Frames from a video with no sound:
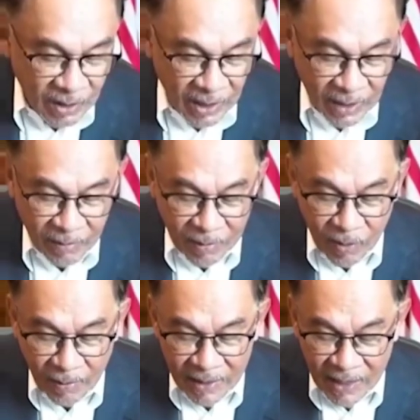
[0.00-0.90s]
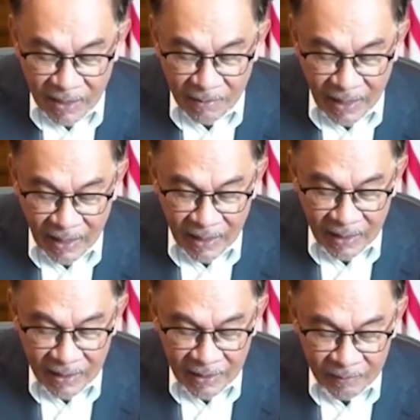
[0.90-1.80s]
Allama Muhammad
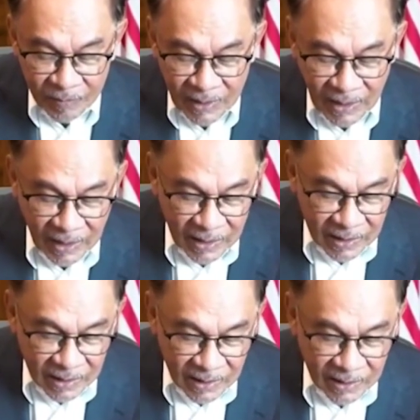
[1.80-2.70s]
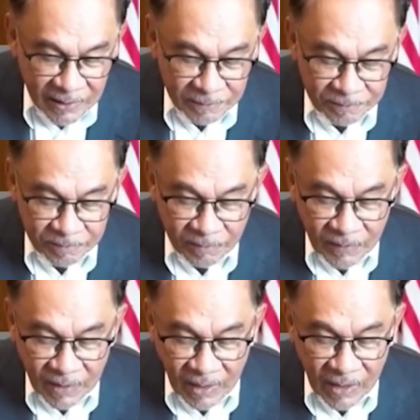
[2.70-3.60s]
Iqbal and
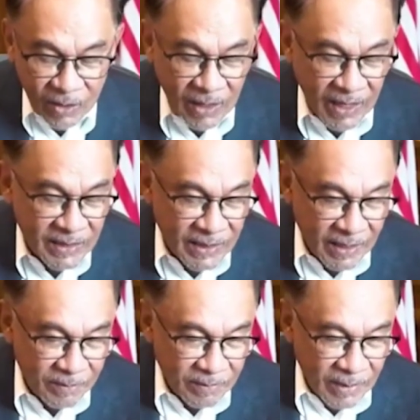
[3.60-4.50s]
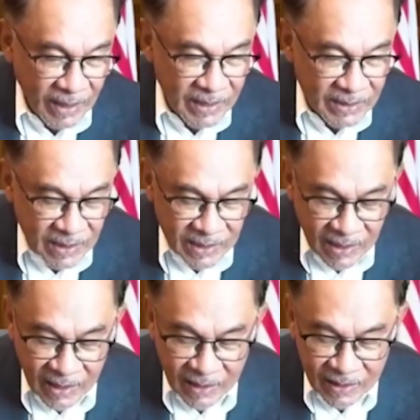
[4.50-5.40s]
Qair al-Azam Ali
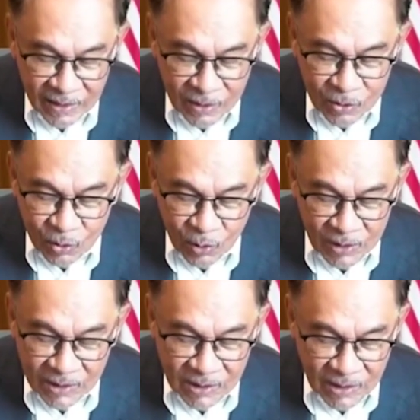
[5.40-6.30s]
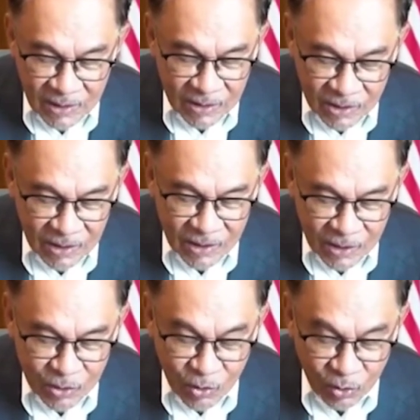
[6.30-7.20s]
Jinnah. So it
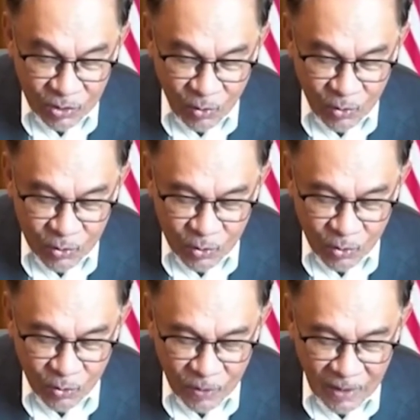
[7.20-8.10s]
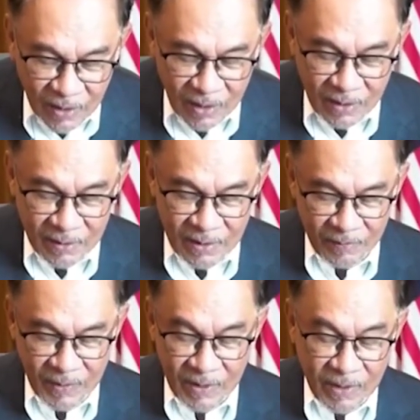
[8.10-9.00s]
is not also
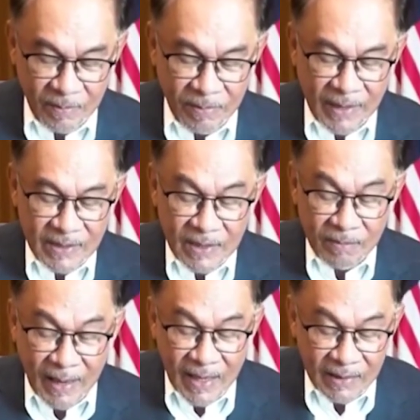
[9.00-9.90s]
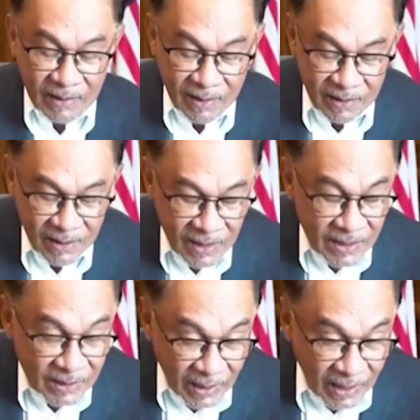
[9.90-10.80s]
present bilateral
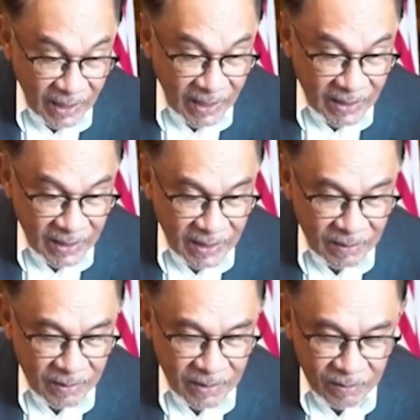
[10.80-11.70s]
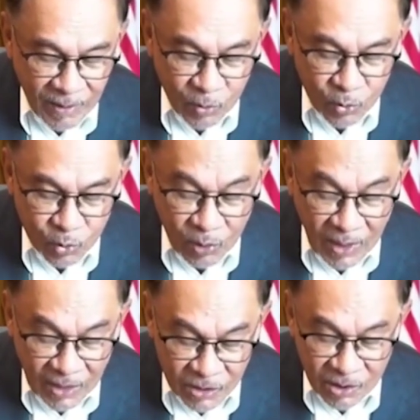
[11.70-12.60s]
trade, and but also
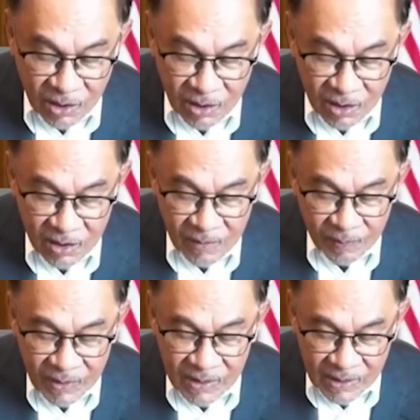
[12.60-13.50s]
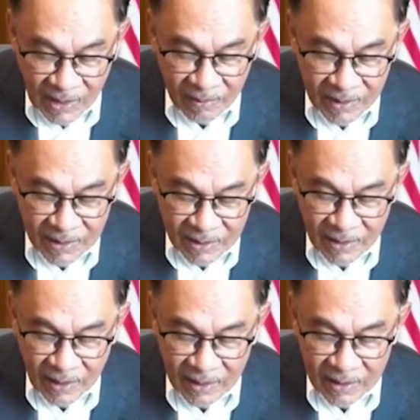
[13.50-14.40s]
cultural, Islamic,
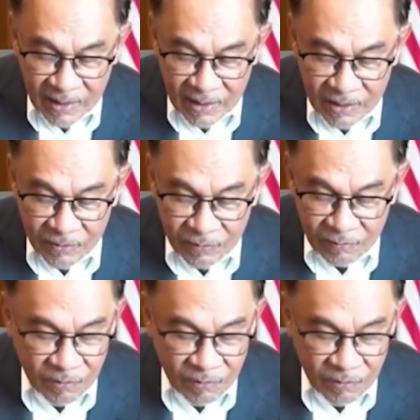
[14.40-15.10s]
and